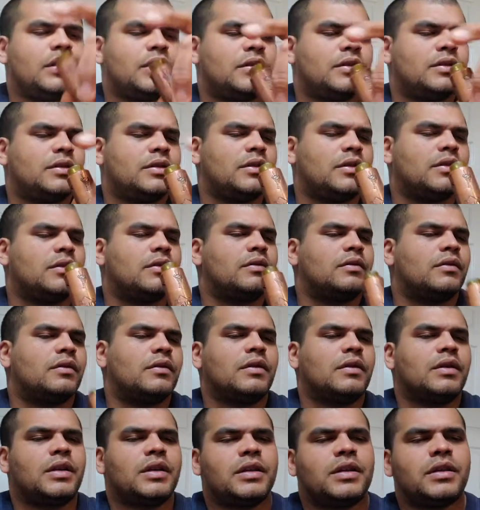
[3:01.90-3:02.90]
so
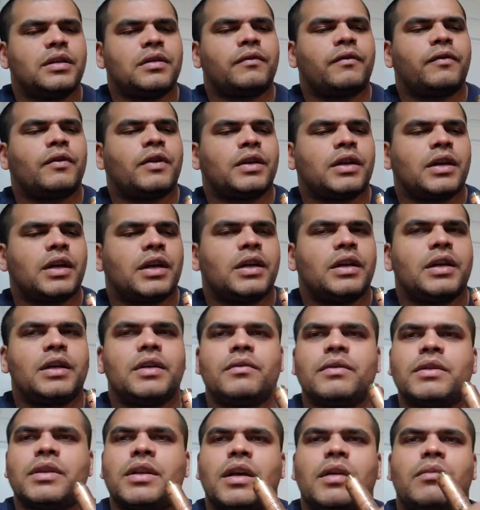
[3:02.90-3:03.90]
get the fuck out of here
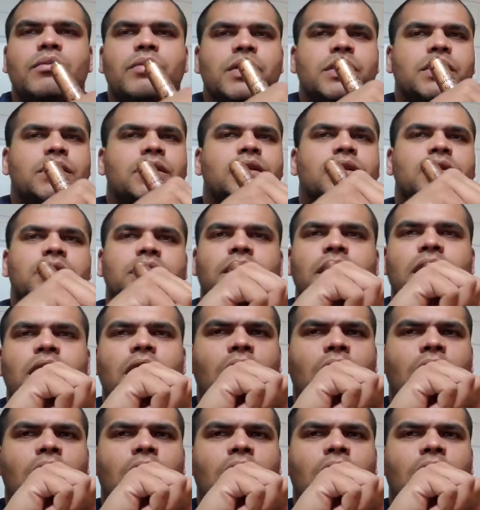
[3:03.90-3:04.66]
with that business.